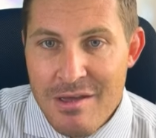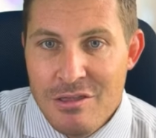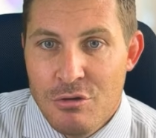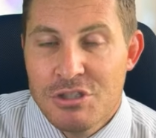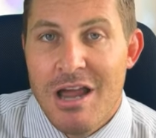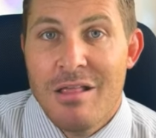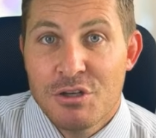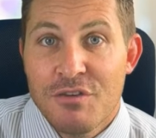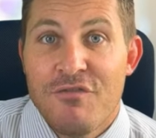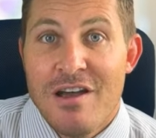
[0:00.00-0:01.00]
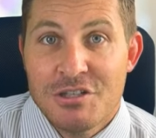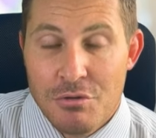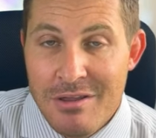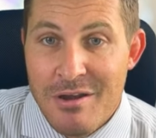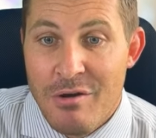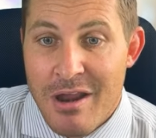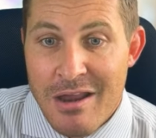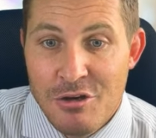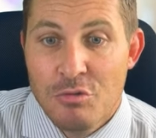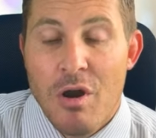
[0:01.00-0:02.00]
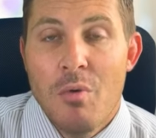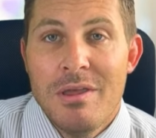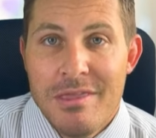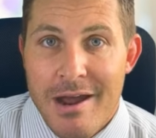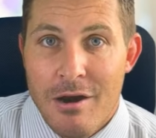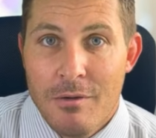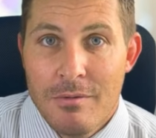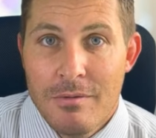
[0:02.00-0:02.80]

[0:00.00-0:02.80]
those dollars fester in there and, and grow in there.